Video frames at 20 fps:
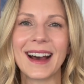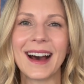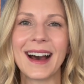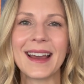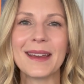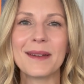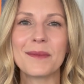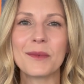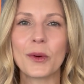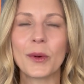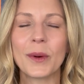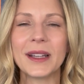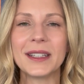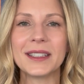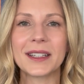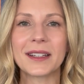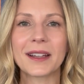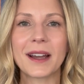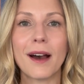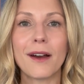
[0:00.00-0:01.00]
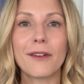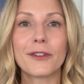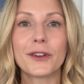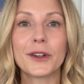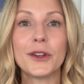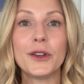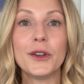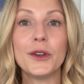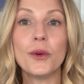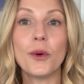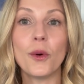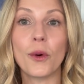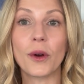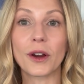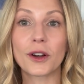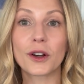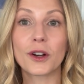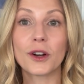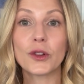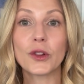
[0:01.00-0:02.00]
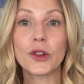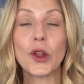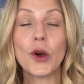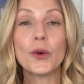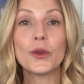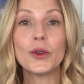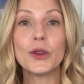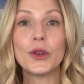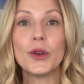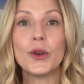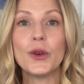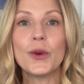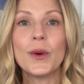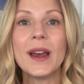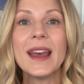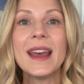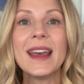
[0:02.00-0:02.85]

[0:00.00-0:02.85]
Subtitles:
I am going to cover you or cloak you